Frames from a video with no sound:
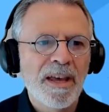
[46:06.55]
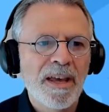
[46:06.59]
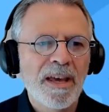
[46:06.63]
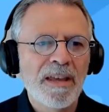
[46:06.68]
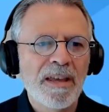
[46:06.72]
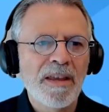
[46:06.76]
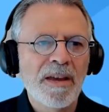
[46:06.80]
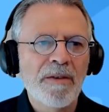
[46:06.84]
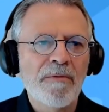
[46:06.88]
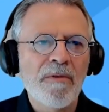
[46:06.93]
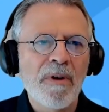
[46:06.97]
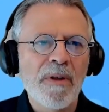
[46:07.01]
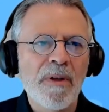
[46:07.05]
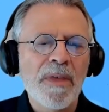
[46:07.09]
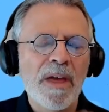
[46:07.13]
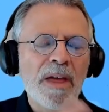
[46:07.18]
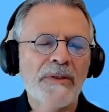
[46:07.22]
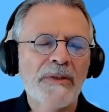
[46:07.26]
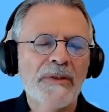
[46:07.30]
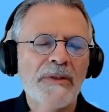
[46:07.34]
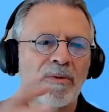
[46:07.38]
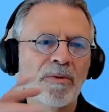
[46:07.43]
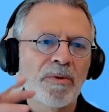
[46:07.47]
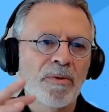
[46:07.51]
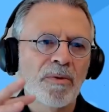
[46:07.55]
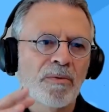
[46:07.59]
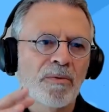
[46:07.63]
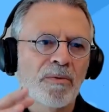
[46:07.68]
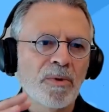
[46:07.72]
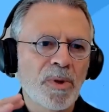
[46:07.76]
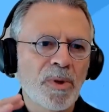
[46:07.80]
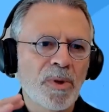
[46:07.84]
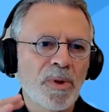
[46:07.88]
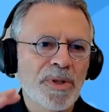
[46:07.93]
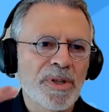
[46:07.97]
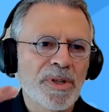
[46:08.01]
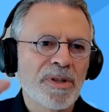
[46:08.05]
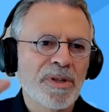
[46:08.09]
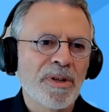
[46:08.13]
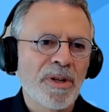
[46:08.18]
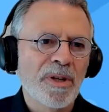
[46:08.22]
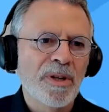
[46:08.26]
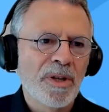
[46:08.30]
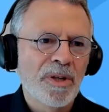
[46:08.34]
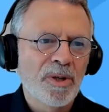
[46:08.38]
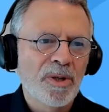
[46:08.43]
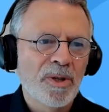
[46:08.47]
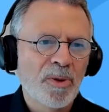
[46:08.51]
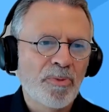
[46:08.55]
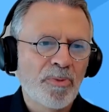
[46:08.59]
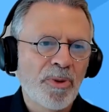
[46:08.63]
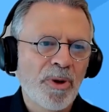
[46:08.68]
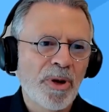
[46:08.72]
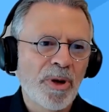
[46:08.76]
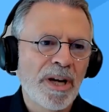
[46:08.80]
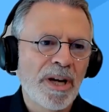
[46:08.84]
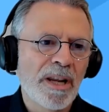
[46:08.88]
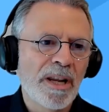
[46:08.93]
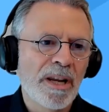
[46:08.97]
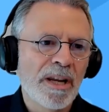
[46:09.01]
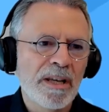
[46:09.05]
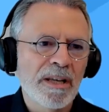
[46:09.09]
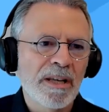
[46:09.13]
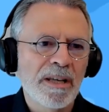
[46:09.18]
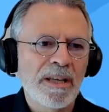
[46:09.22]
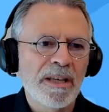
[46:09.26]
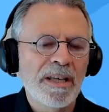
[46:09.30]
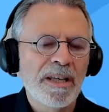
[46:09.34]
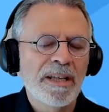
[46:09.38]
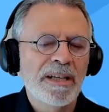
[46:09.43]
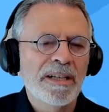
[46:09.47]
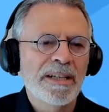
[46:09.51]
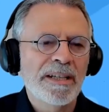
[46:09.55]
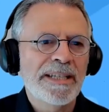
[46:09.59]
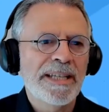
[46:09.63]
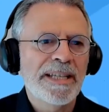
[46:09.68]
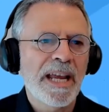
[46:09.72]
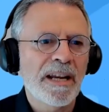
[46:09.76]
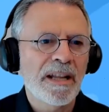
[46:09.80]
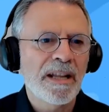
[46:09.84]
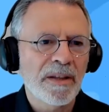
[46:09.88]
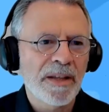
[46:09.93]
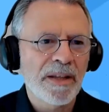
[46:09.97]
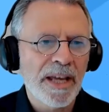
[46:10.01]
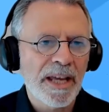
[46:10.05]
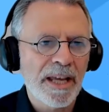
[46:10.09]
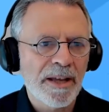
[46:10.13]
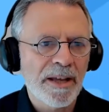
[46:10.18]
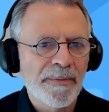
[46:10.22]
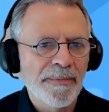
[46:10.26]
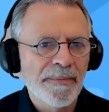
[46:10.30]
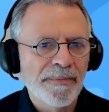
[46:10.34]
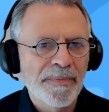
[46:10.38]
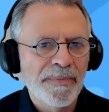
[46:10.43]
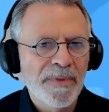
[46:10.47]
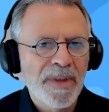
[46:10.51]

and they run that through the rules to put it in a data lake.